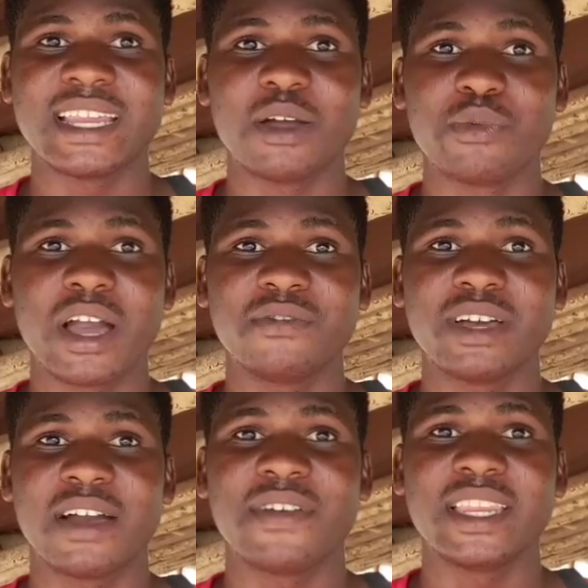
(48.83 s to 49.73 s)
and we haven't
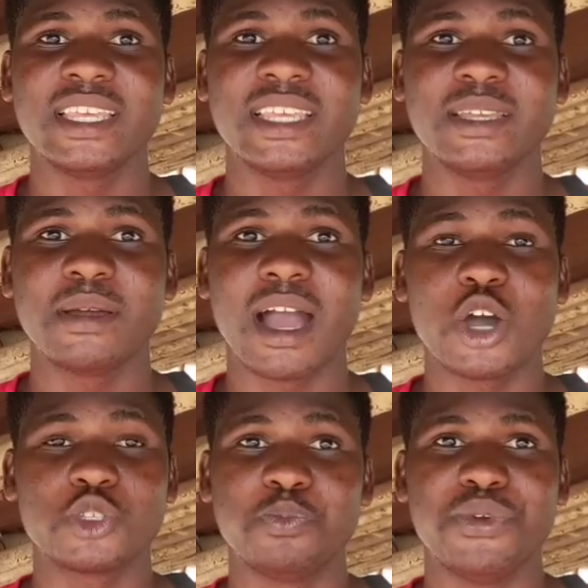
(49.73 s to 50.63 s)
had any
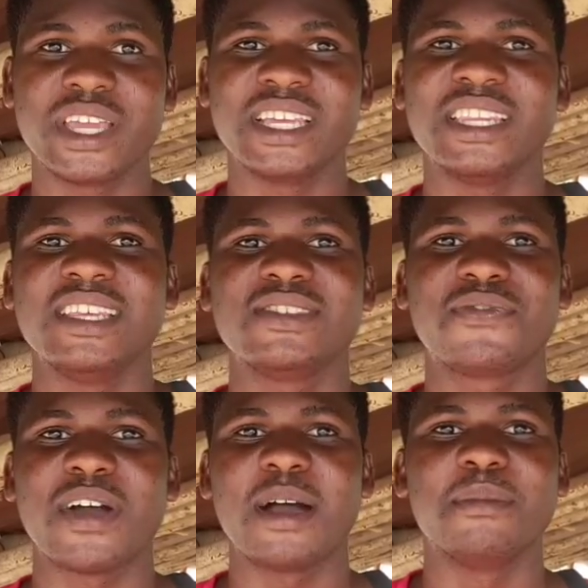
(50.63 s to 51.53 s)
outbreak in this
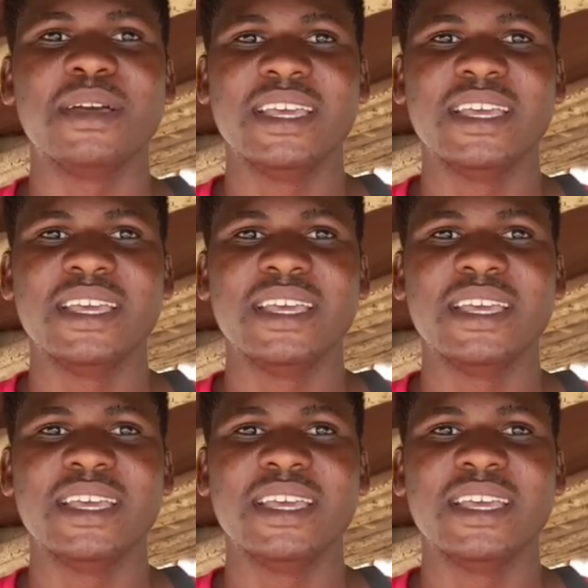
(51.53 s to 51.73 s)
farm